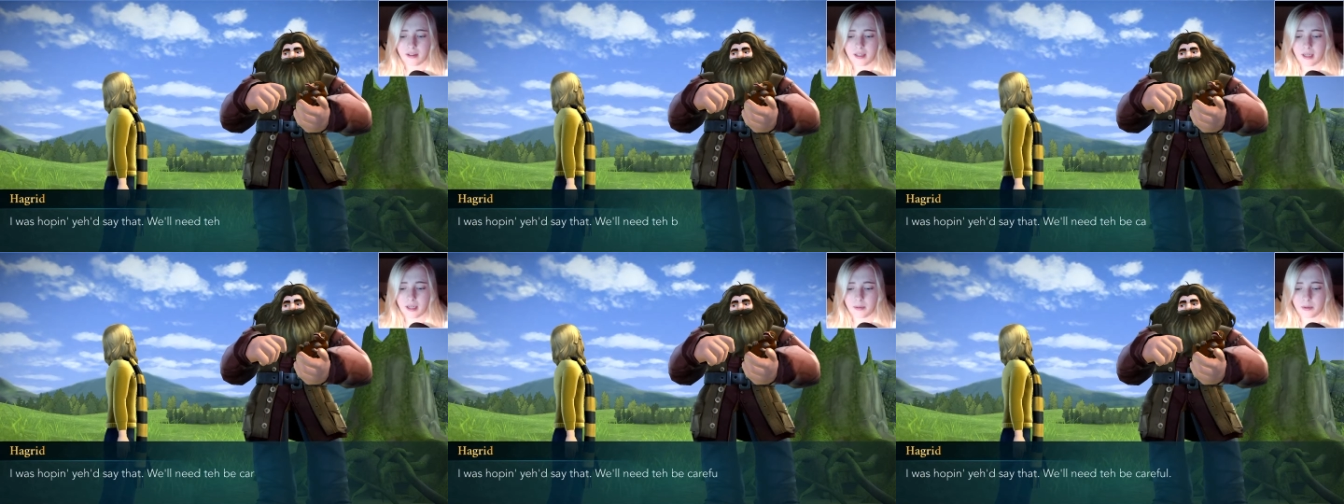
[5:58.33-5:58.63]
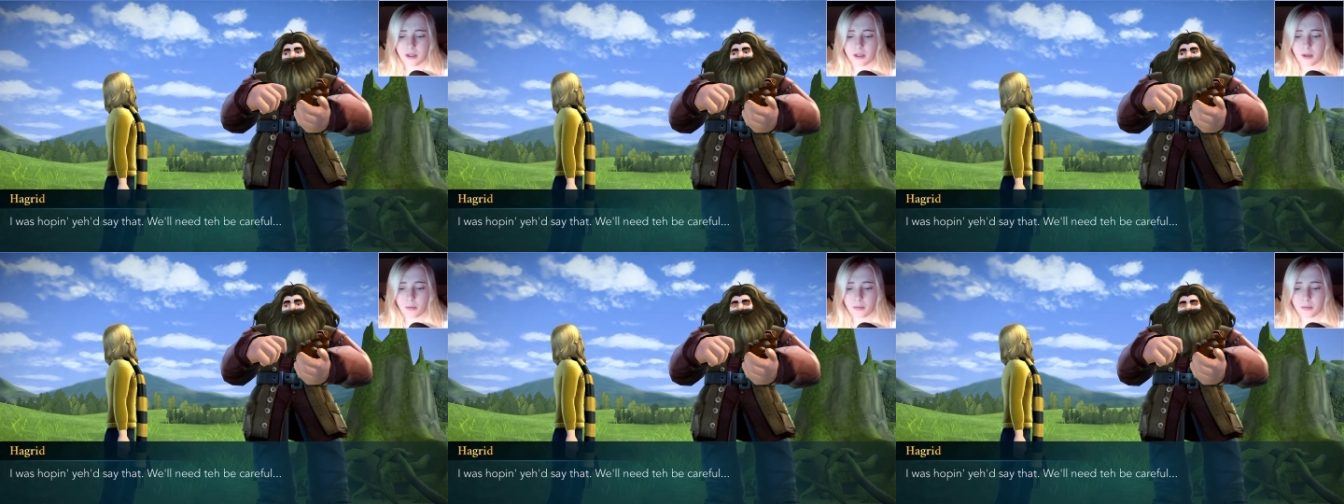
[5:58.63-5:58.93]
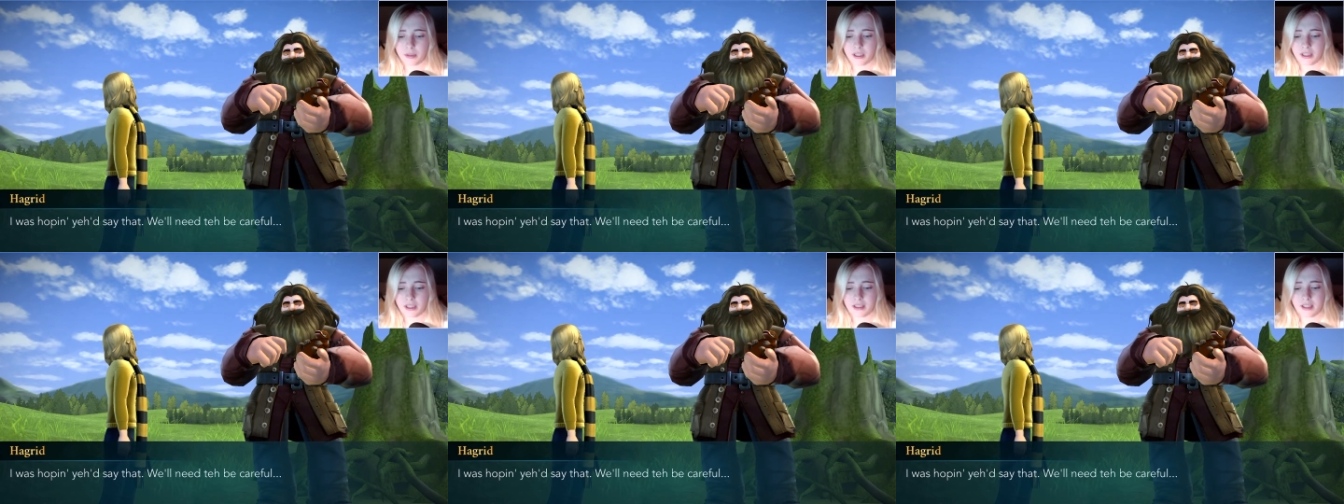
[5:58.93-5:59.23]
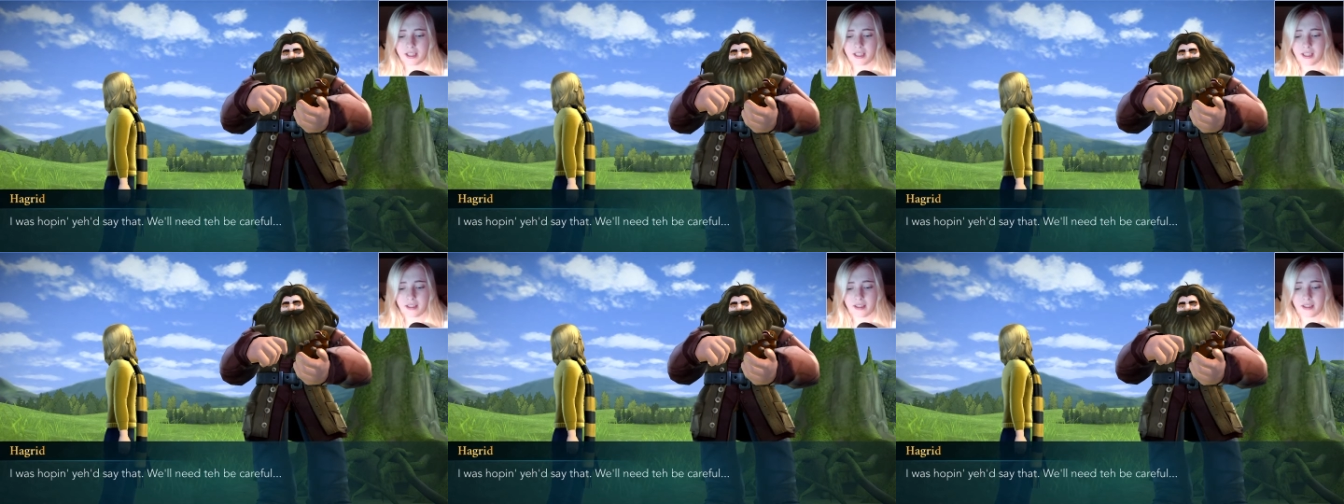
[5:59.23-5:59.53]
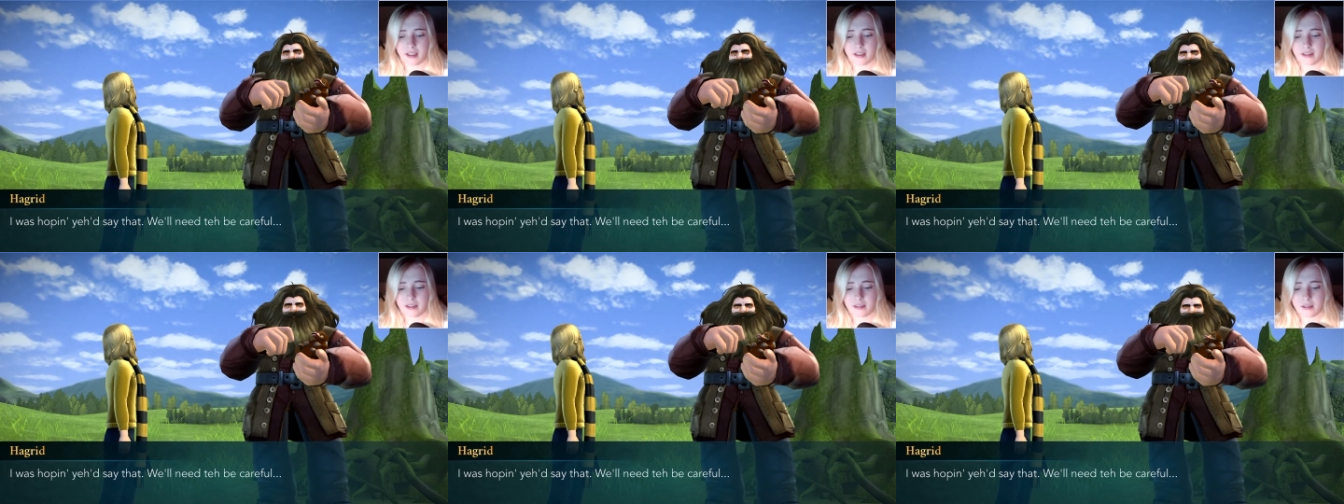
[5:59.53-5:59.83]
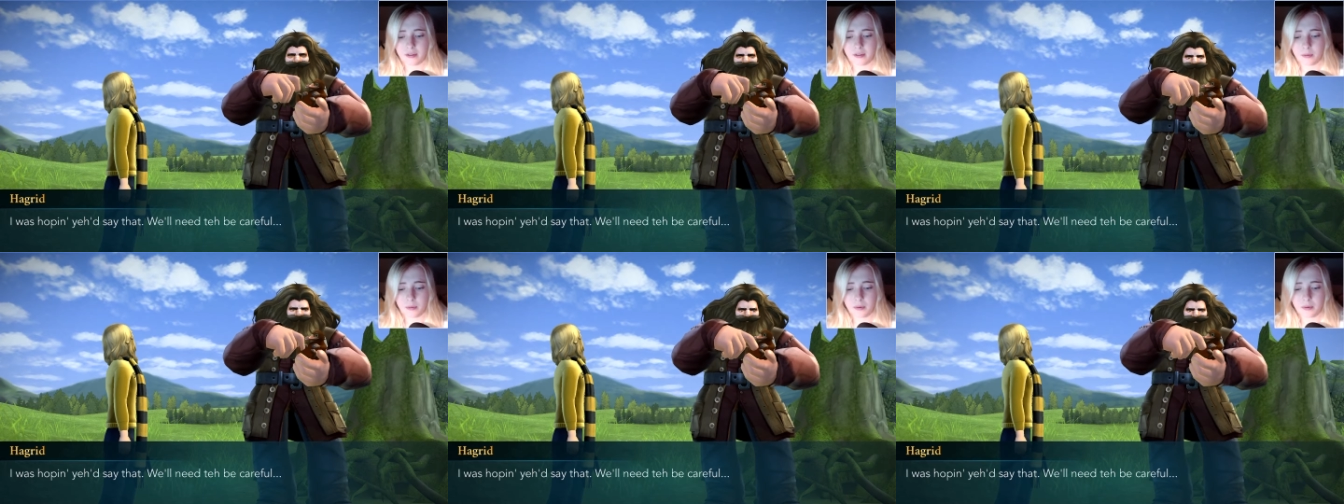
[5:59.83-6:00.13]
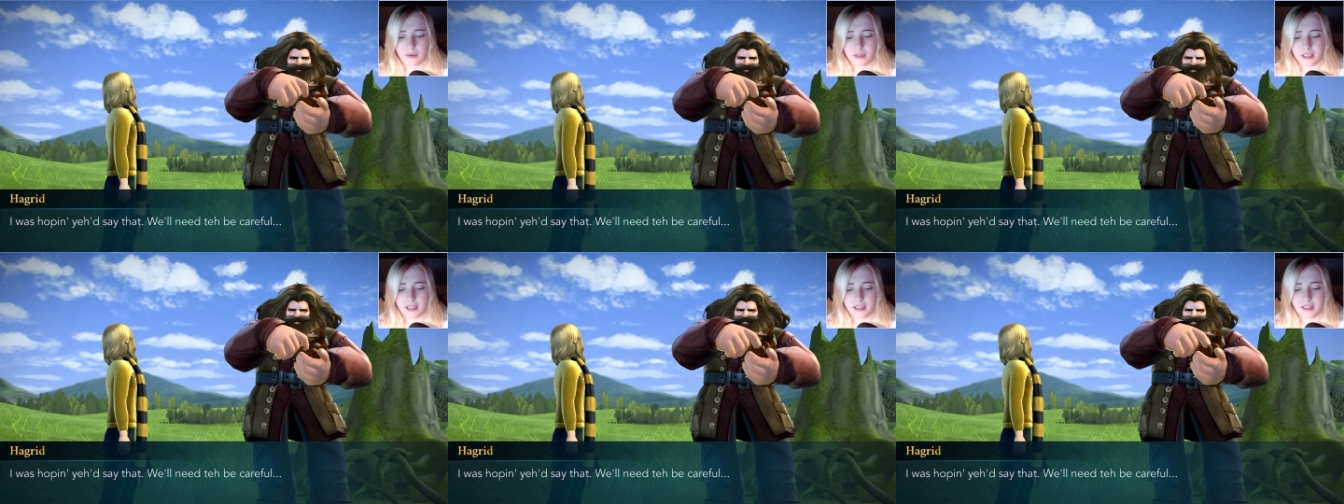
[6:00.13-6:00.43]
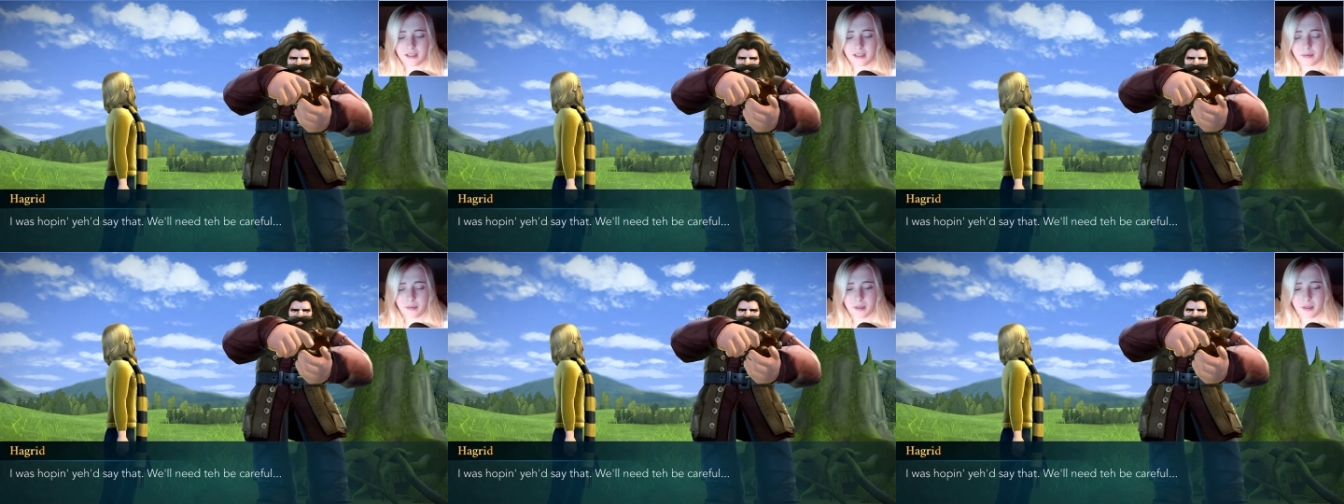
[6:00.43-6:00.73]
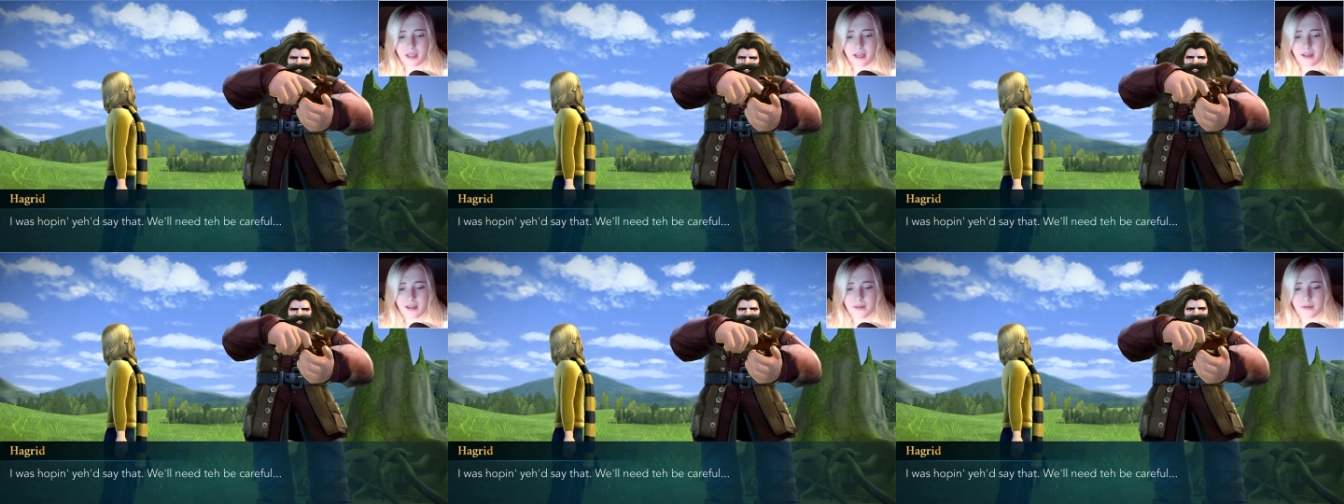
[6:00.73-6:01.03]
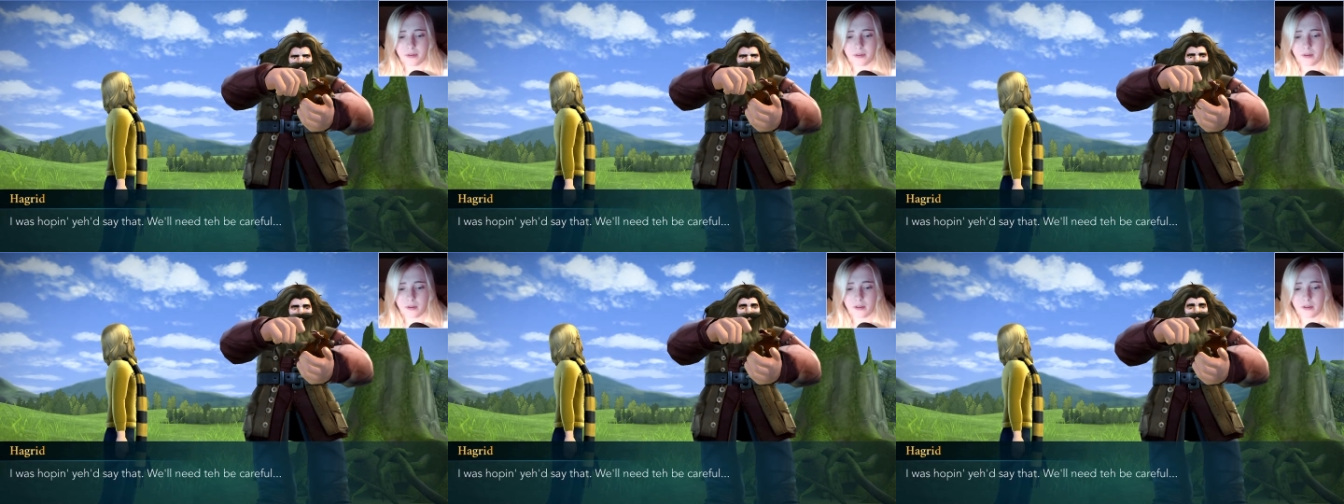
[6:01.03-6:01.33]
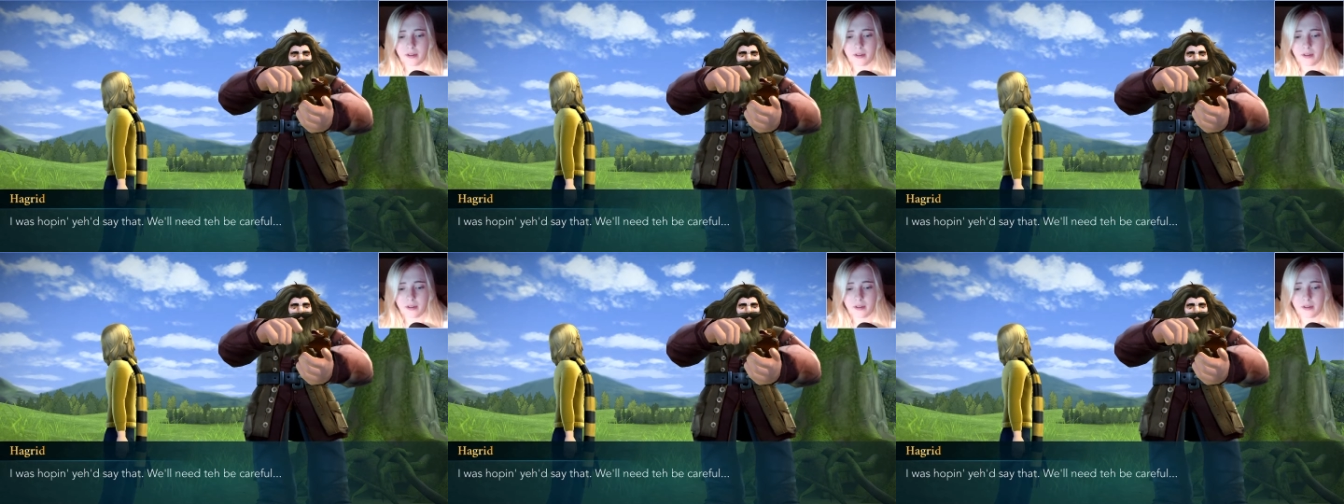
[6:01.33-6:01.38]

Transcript: I was hoping you'd say that. We will need to be careful.